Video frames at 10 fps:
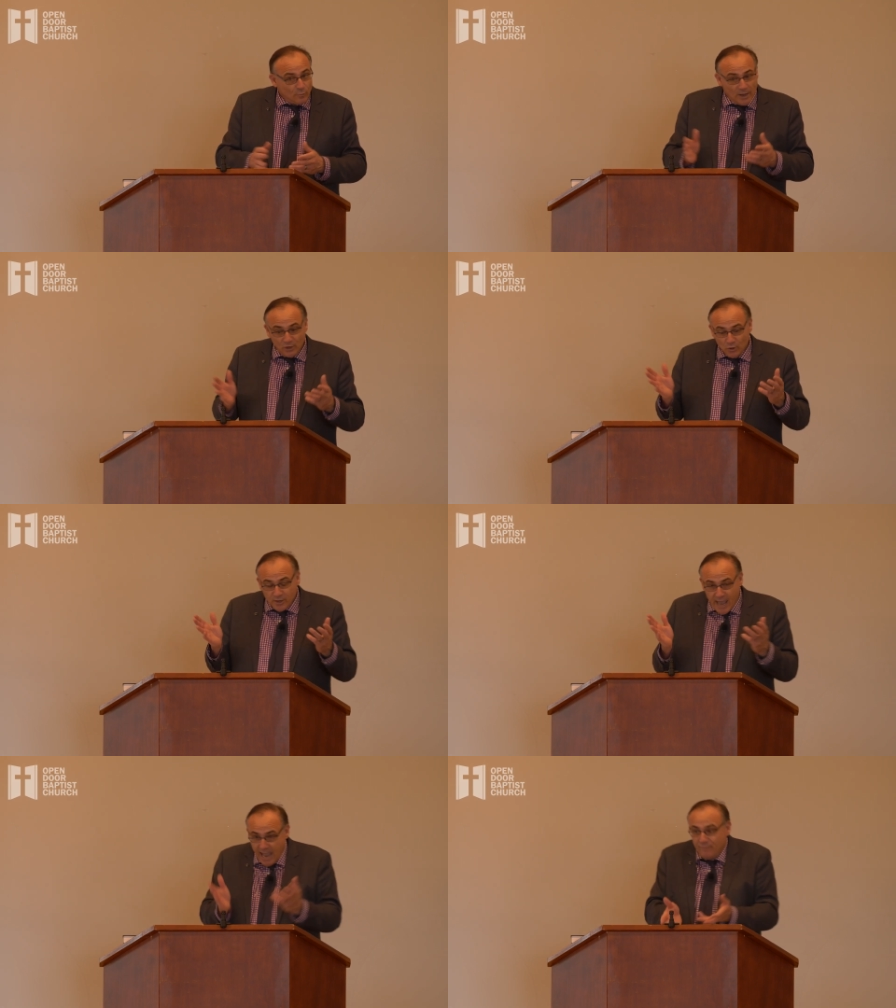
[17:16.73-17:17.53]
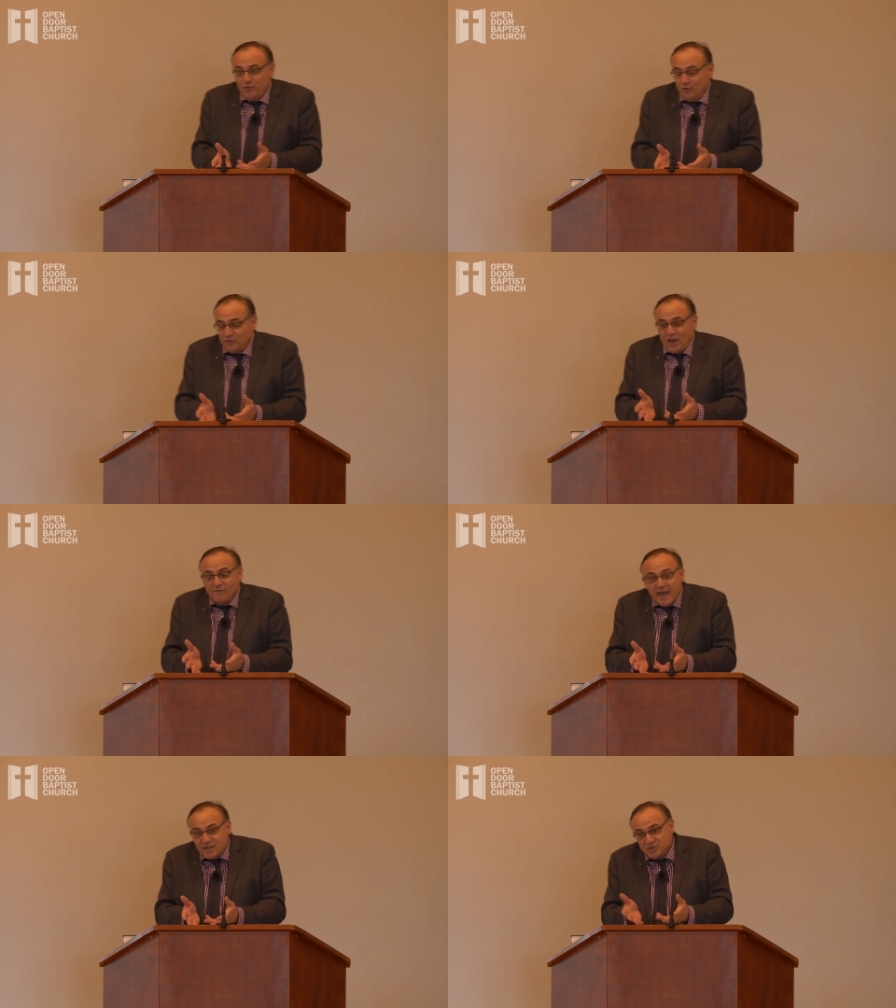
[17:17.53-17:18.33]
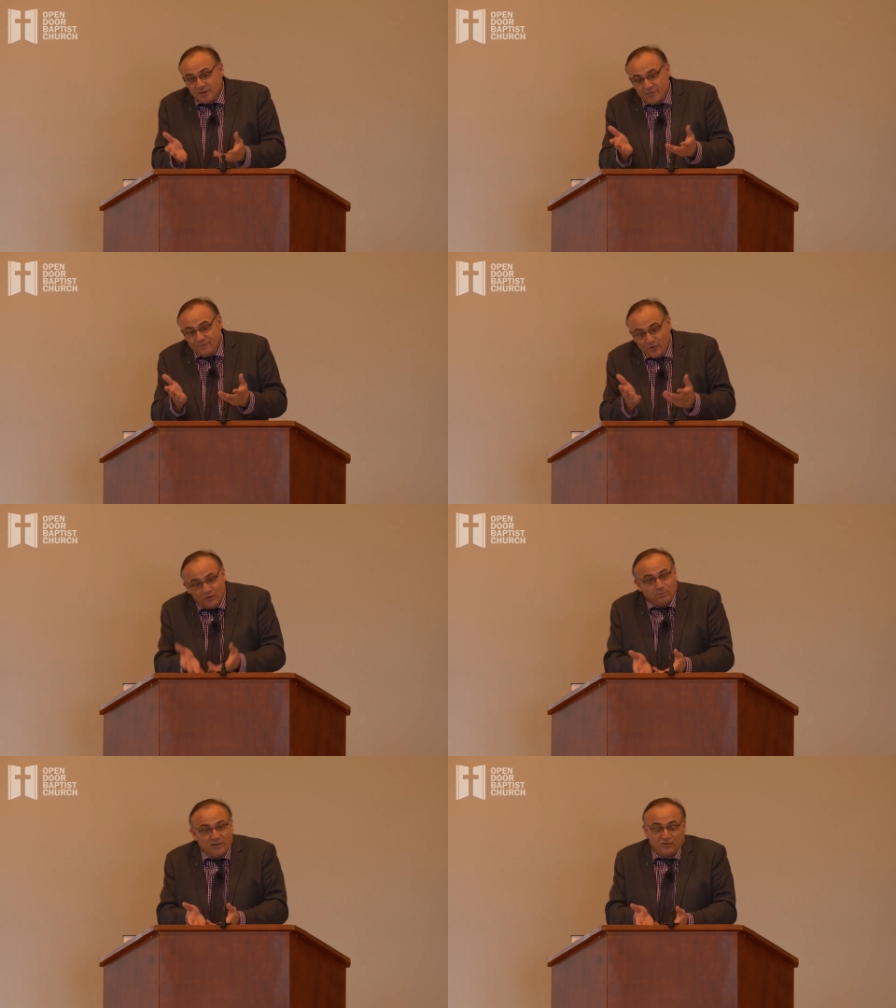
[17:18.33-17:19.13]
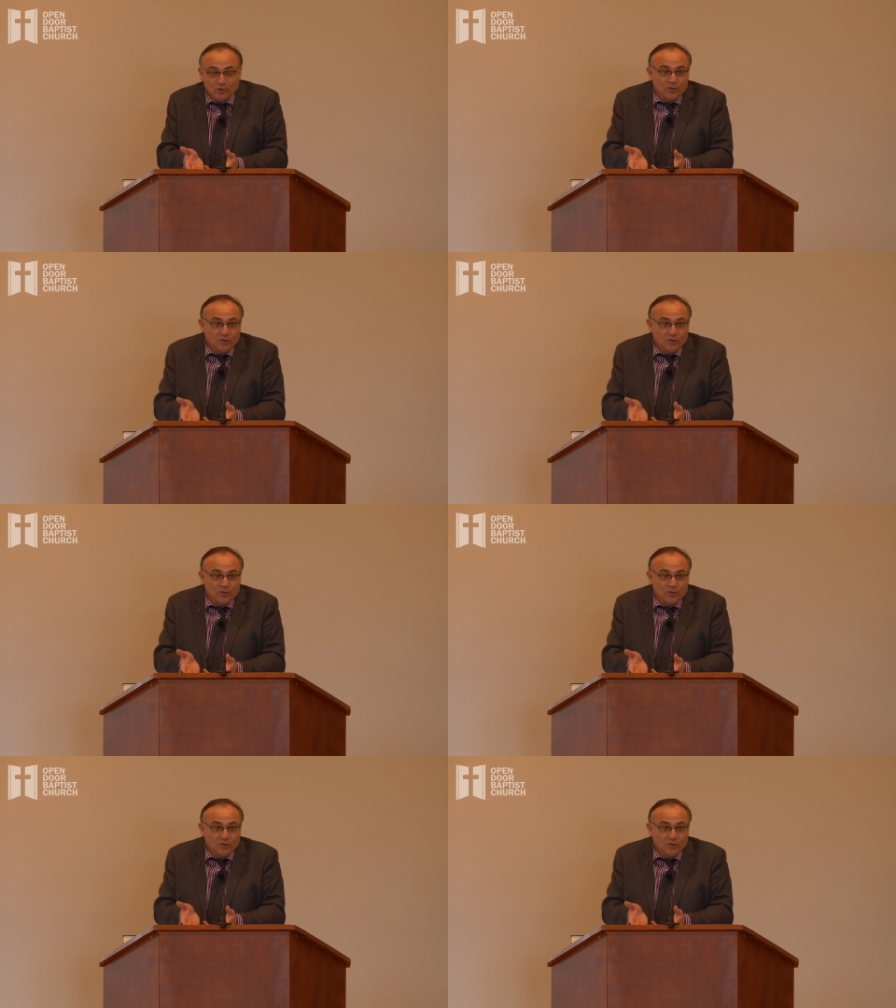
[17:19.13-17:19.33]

the one who gave you salvation in the first place.